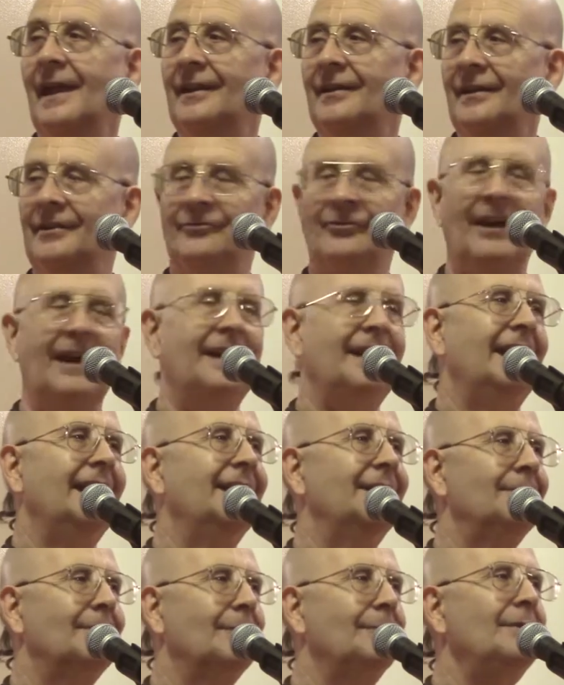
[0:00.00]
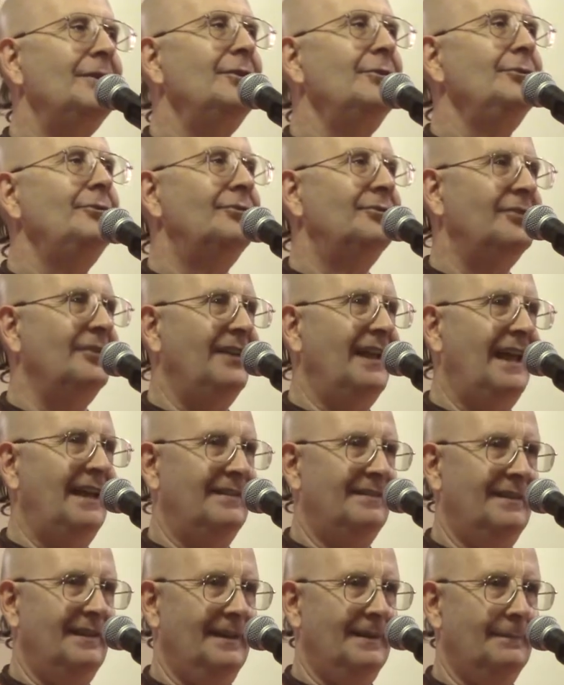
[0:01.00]
you try to get them used to that
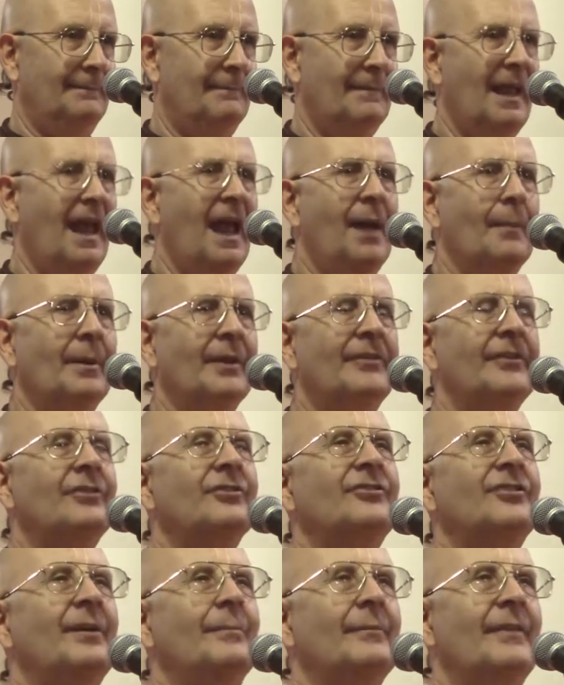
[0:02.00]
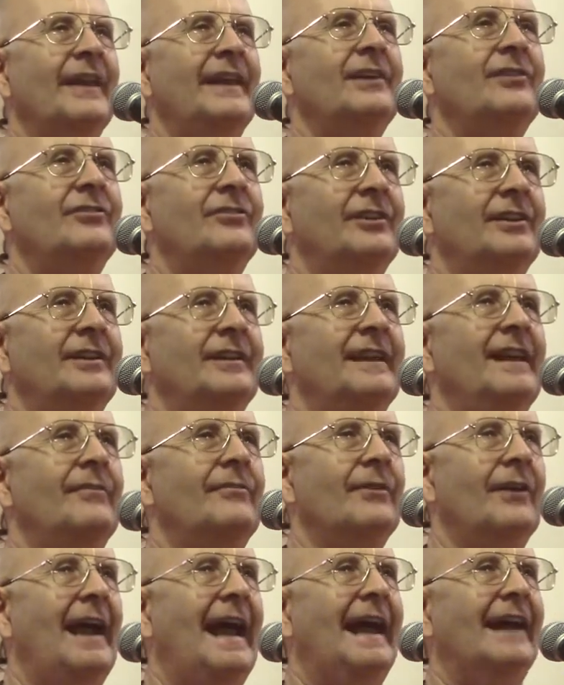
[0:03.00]
thing. But there's some things that
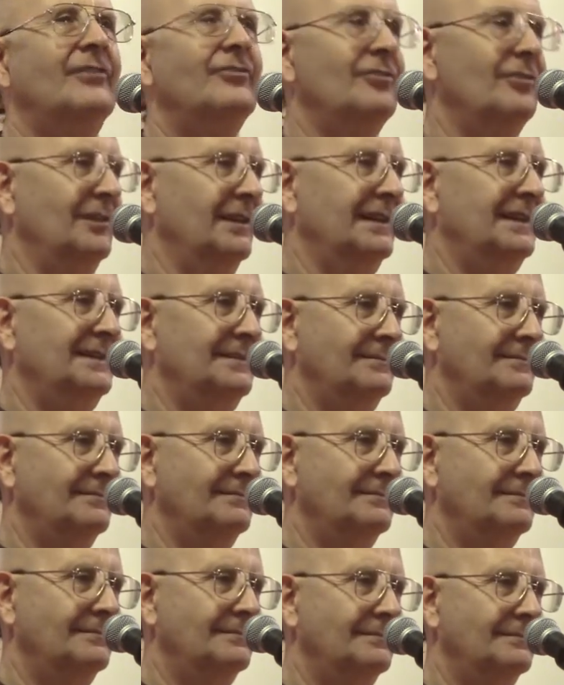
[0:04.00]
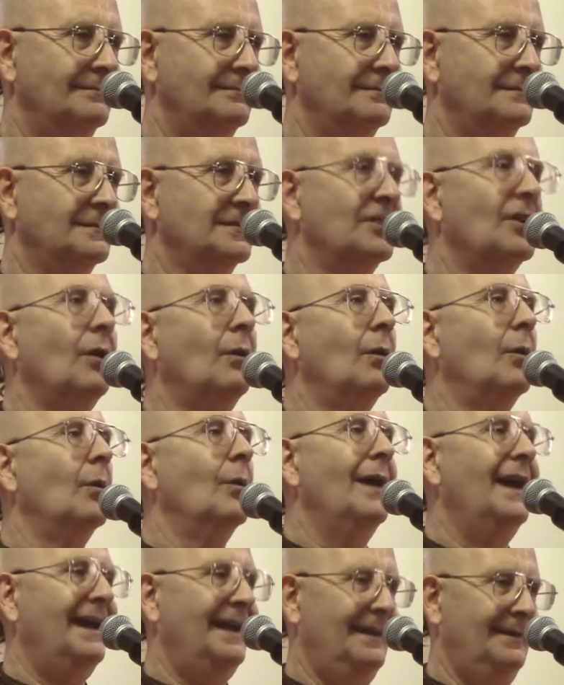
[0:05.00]
never actually go
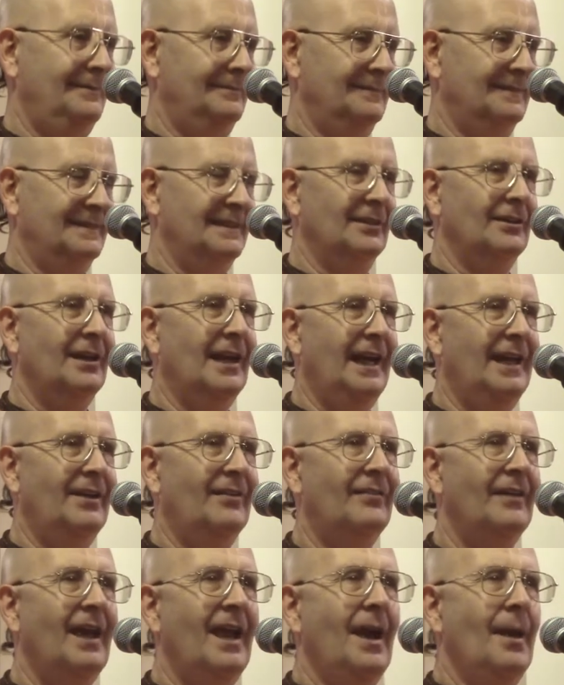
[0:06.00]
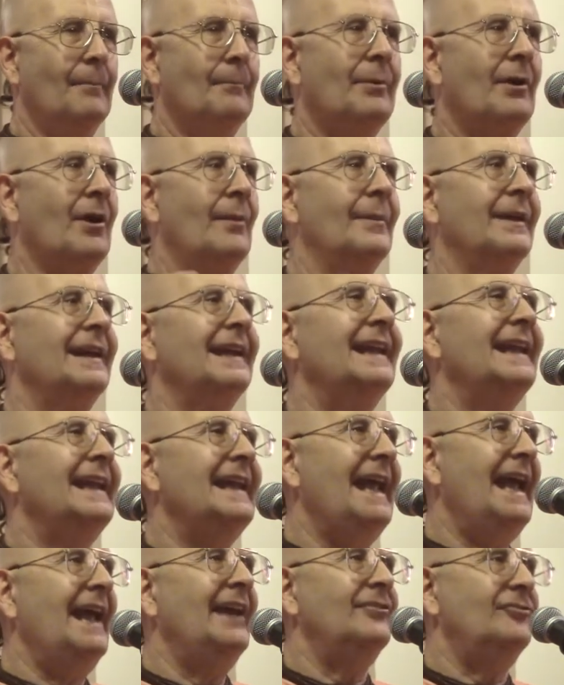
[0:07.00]
away. They're kind of permanently
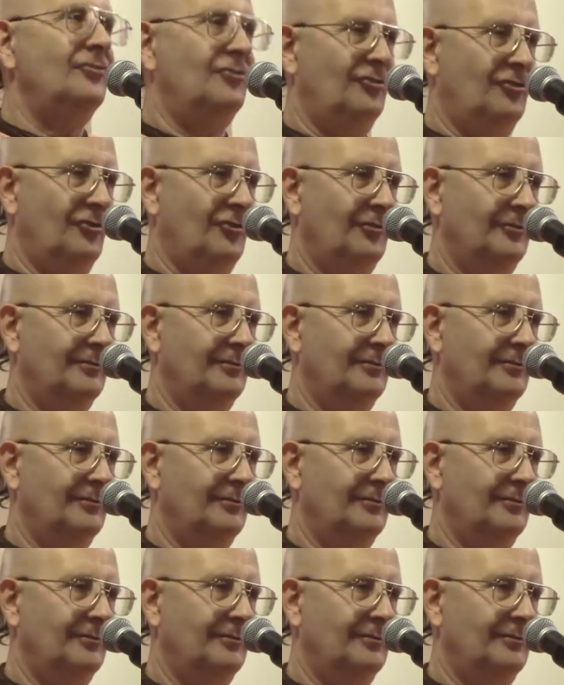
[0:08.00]
etched.